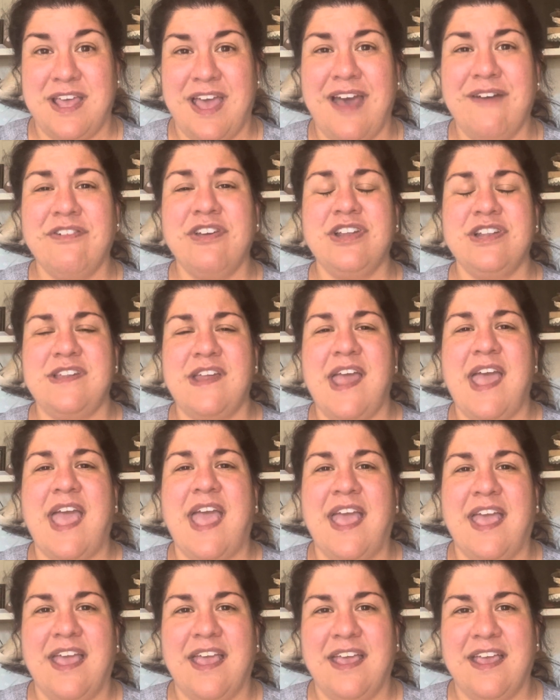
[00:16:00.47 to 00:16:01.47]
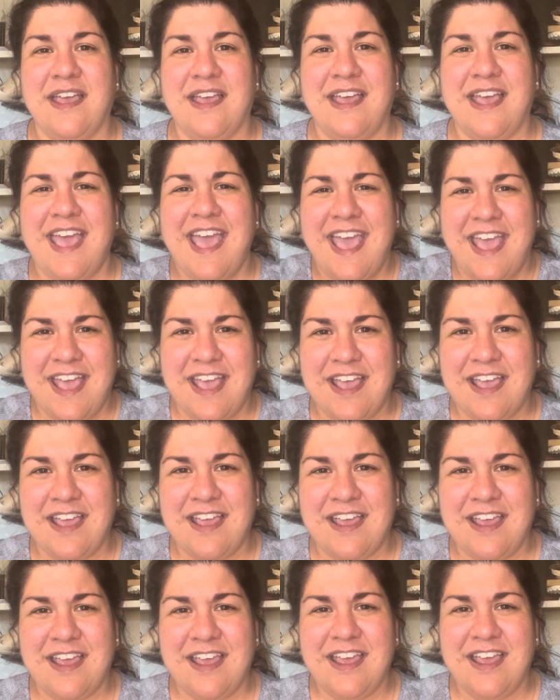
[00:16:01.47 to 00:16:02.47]
Have a good day. Hey,
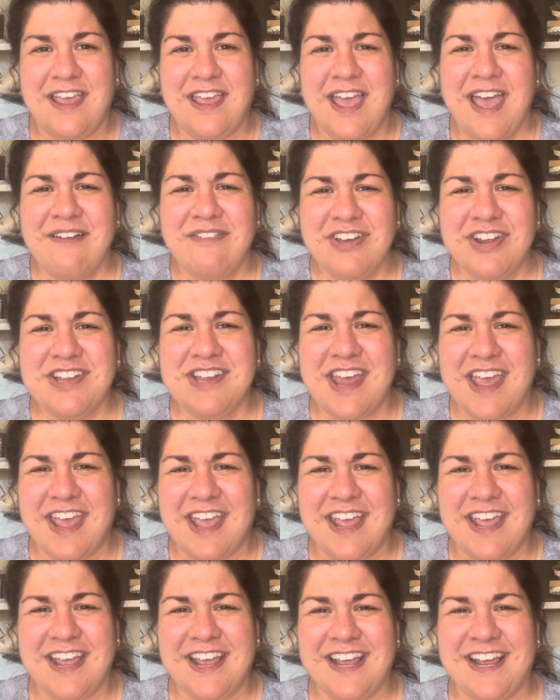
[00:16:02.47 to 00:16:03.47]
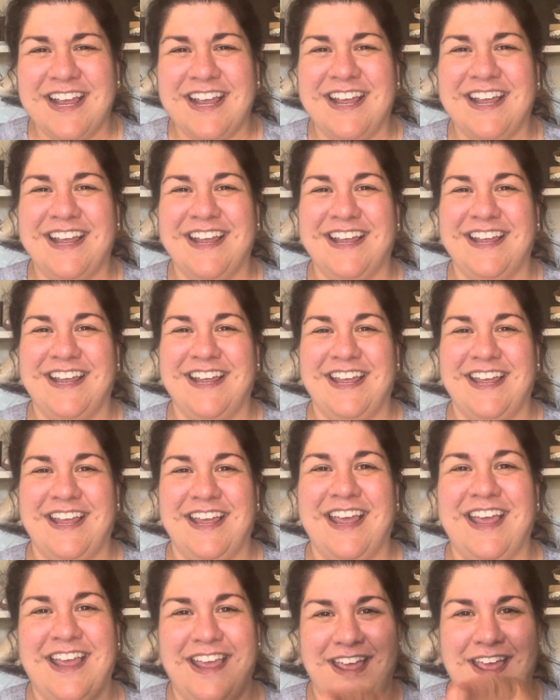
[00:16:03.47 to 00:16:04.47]
have a good day.
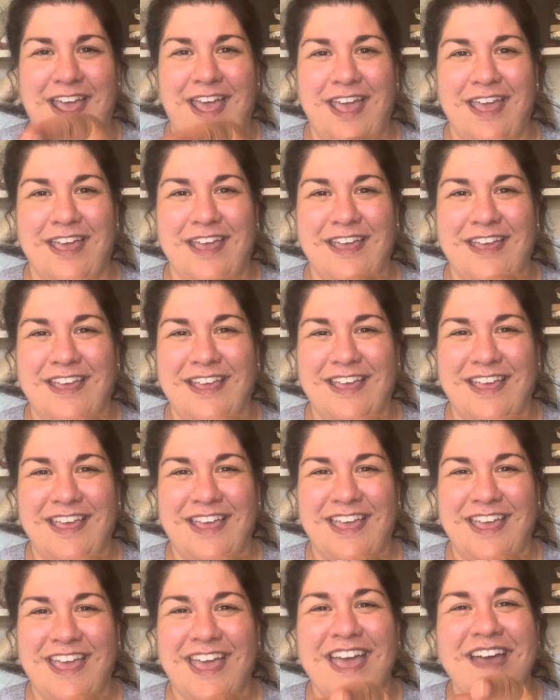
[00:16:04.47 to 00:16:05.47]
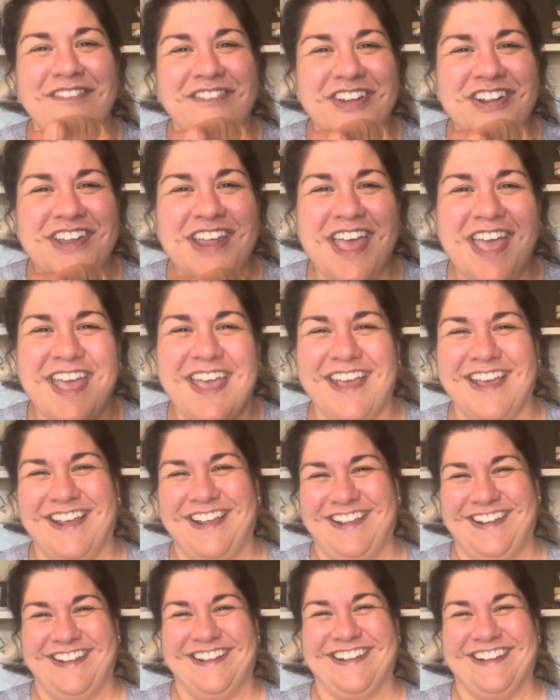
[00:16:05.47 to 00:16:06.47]
Hey, have a good day.
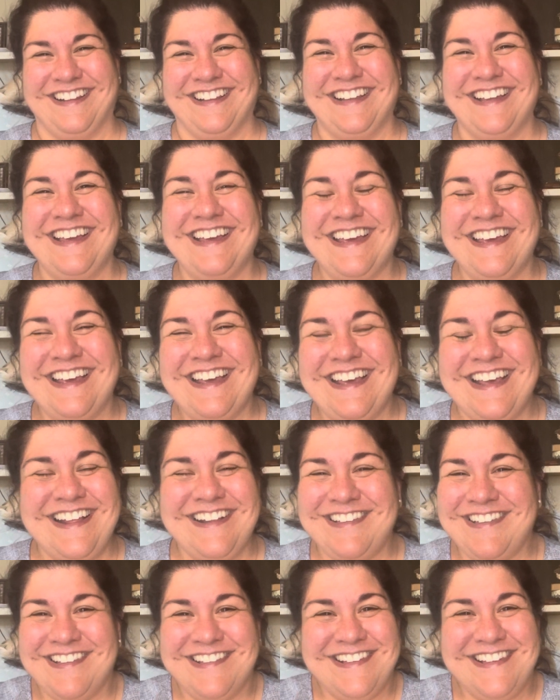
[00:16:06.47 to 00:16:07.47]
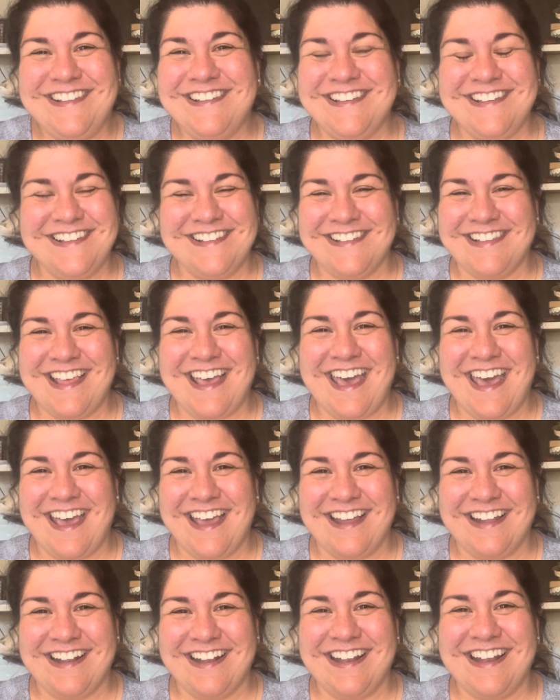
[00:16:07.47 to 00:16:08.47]
It's as easy as
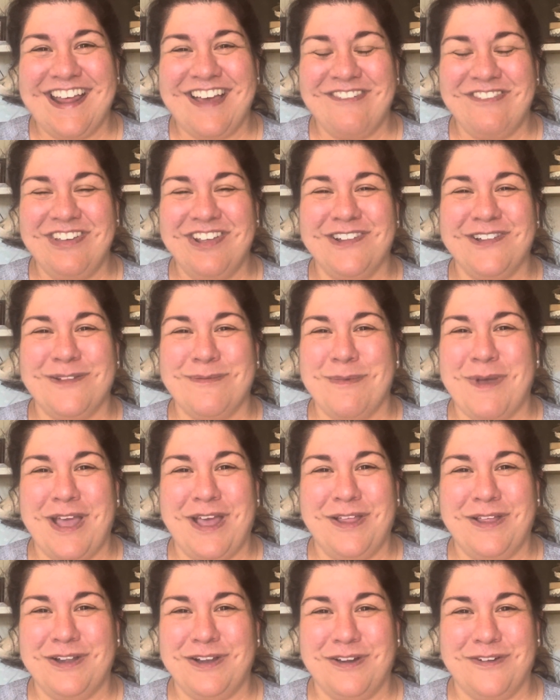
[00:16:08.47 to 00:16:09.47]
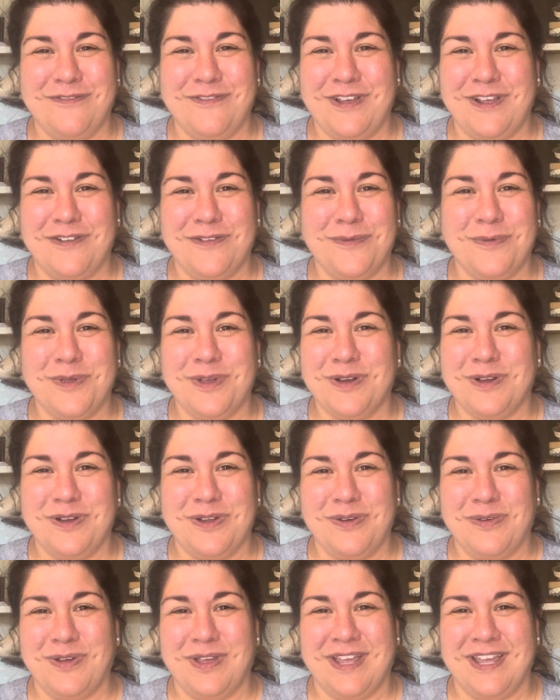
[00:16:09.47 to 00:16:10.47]
that, and having a smile on your face while you're
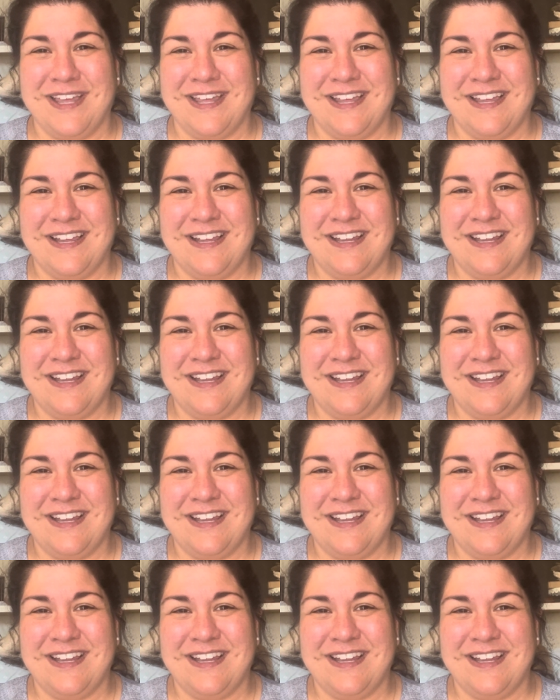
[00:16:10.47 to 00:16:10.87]
doing it.